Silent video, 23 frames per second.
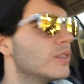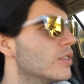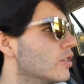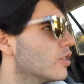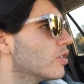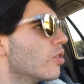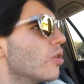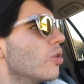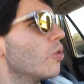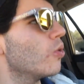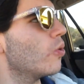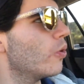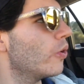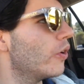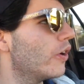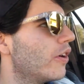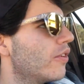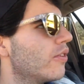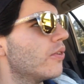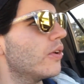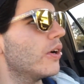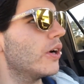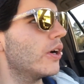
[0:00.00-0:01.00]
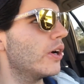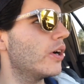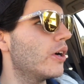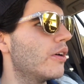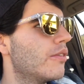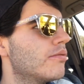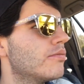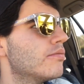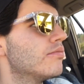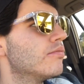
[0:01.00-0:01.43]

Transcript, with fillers: It's glorious day.